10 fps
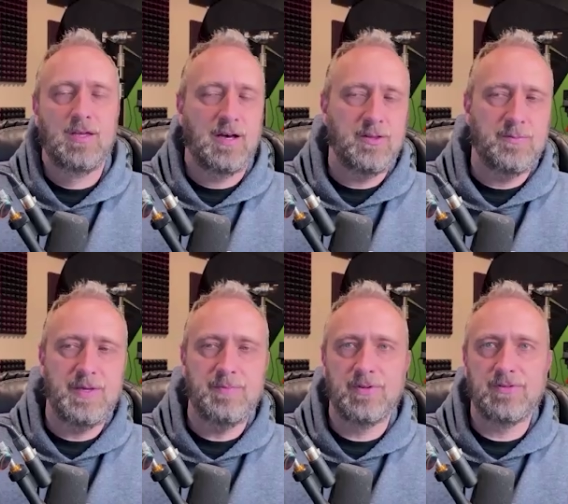Other
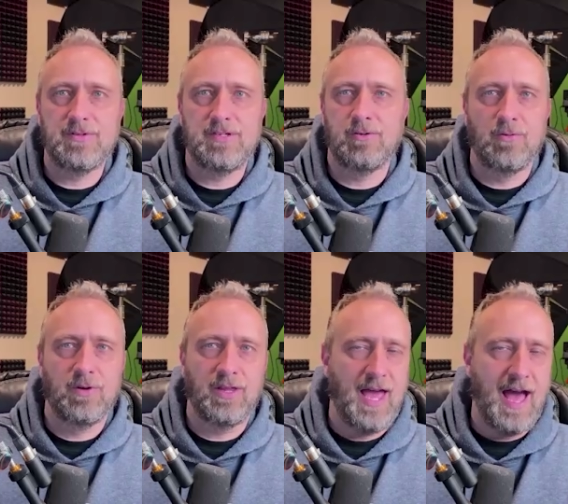people don't
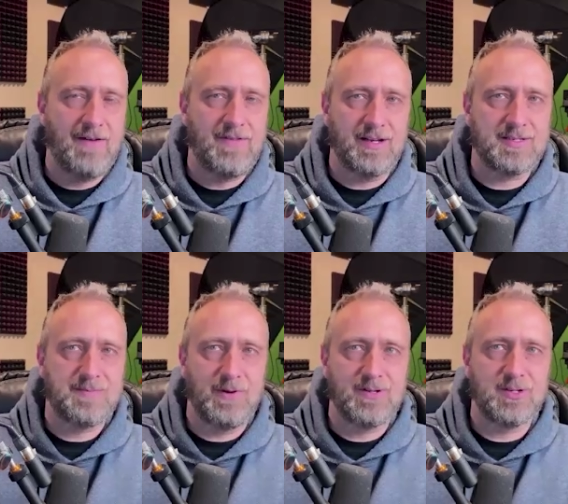really have that
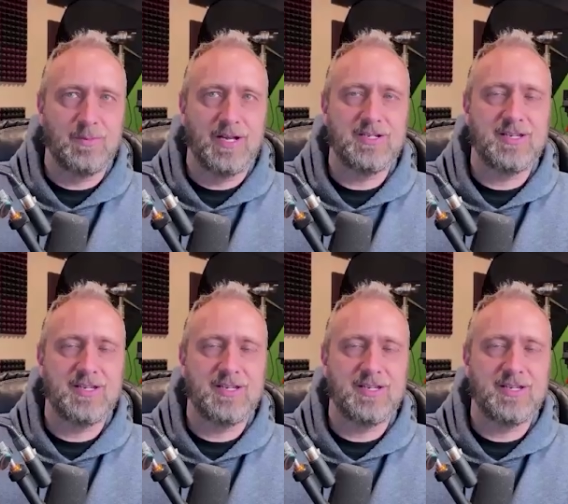experience so much.